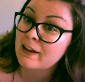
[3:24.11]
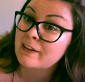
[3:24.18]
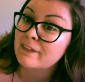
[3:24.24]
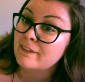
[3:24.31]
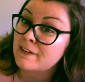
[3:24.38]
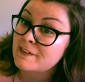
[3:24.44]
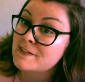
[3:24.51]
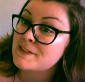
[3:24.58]

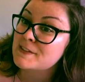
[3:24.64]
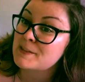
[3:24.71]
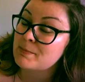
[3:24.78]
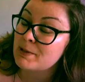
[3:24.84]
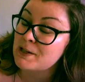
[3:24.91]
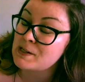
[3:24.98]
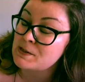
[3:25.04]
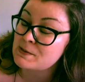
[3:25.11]
This
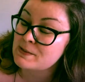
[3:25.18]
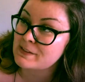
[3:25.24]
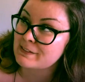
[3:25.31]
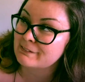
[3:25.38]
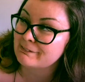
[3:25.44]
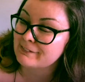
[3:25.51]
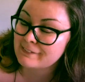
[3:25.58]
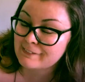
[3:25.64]

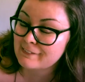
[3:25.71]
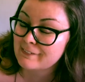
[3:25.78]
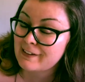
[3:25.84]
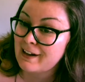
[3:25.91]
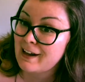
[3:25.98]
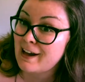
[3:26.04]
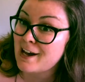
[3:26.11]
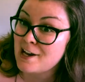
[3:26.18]
smells
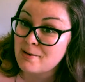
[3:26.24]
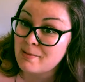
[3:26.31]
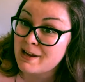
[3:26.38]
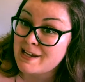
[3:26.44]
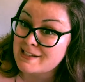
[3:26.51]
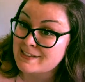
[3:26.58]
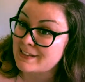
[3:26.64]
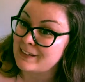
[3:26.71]

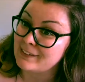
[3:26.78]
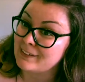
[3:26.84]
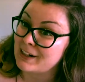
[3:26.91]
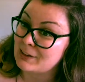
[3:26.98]
amazing,